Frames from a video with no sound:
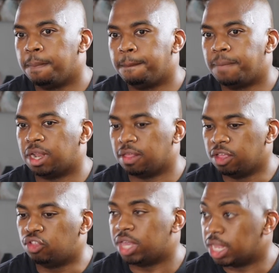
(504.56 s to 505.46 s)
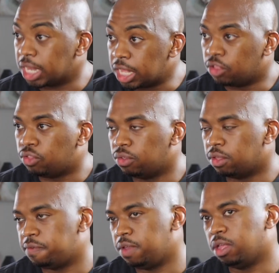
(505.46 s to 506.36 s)
But I think to get into the
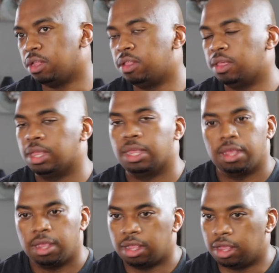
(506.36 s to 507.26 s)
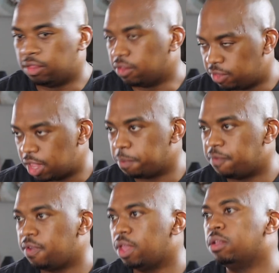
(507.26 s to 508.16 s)
field, it's a STEM
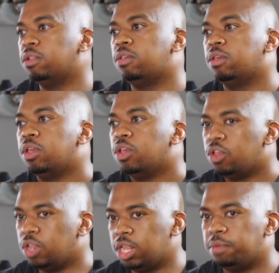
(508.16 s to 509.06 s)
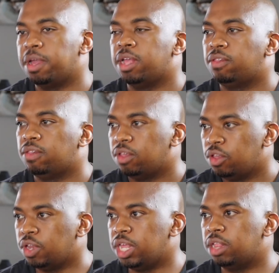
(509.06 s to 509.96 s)
field. You need maths,
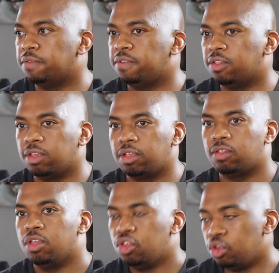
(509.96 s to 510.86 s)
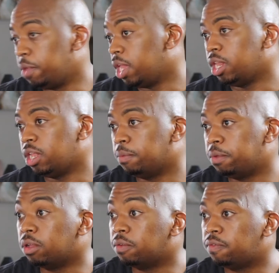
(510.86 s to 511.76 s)
you need the physics, you may need a bit
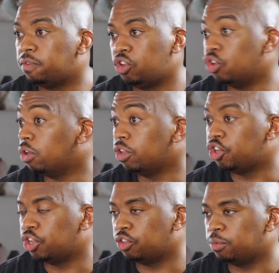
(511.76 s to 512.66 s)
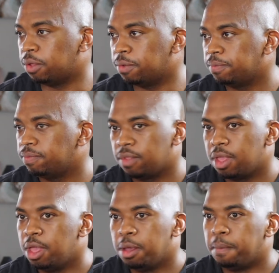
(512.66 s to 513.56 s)
of geology as well.
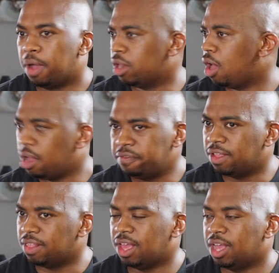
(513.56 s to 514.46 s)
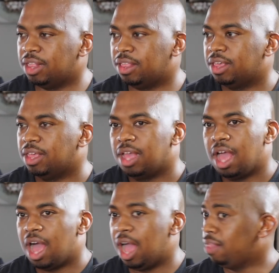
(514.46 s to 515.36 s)
But after that,
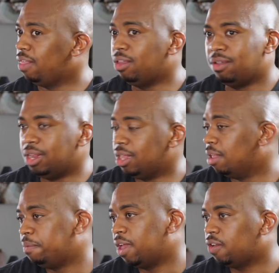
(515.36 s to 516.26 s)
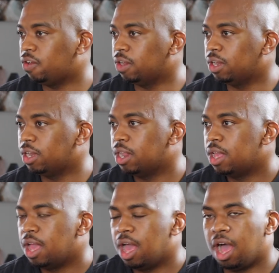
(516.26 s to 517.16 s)
I think you need the passion.
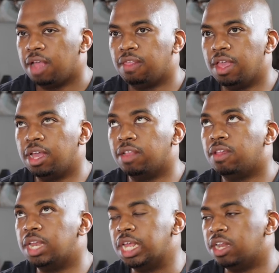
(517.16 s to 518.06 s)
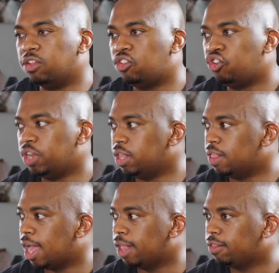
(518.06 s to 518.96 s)
I think it's an industry
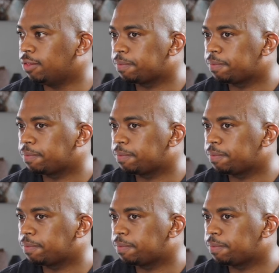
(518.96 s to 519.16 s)
that